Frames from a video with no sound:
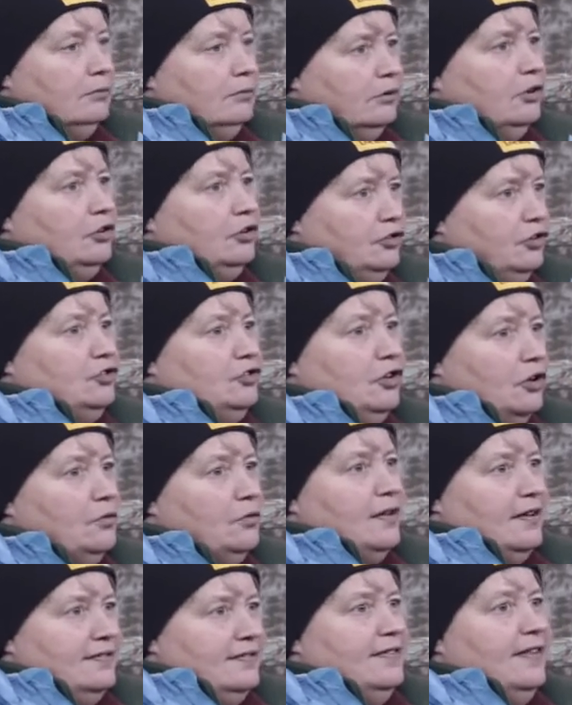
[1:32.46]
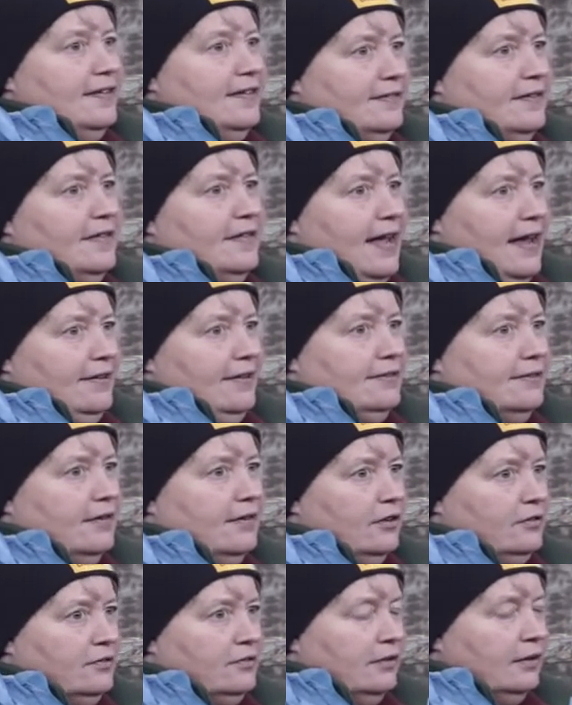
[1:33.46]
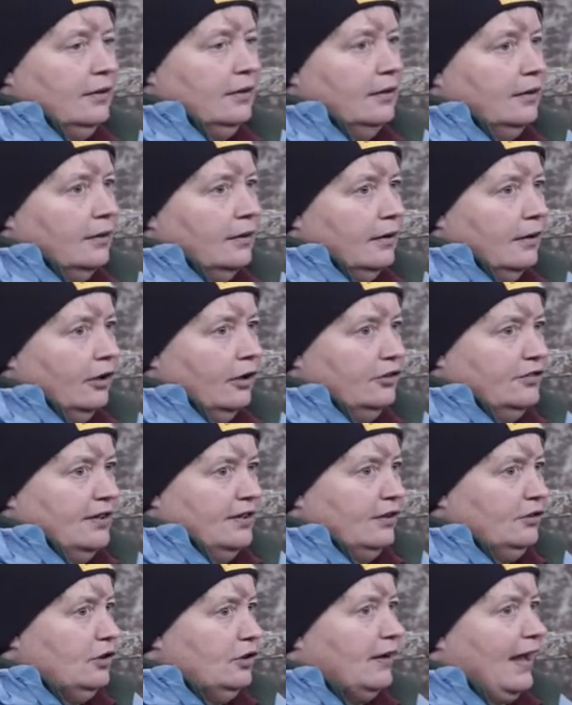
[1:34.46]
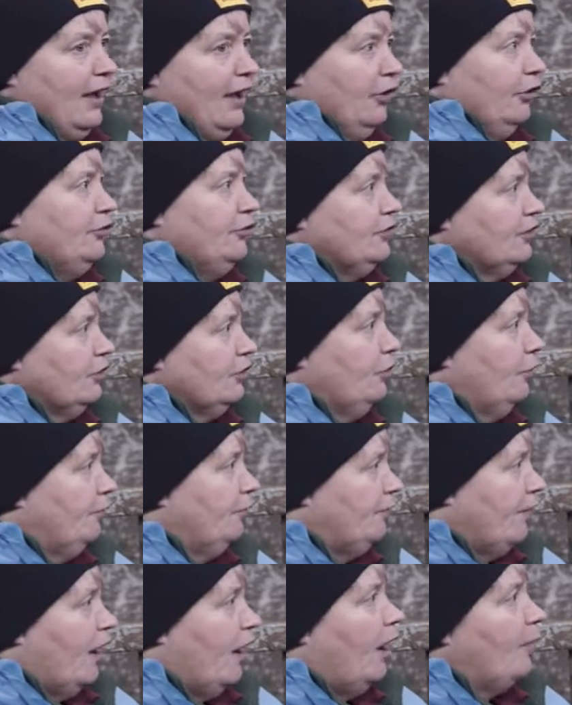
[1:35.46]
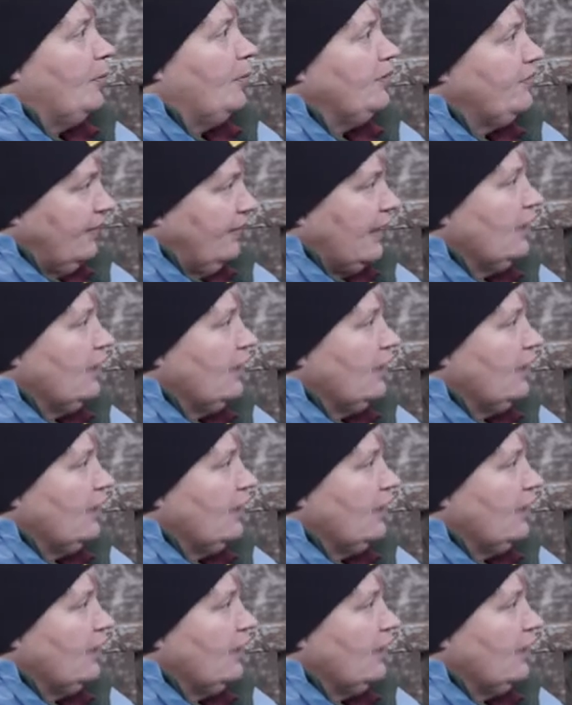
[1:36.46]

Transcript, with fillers: you should do this, this and this because until you get onto your farm and see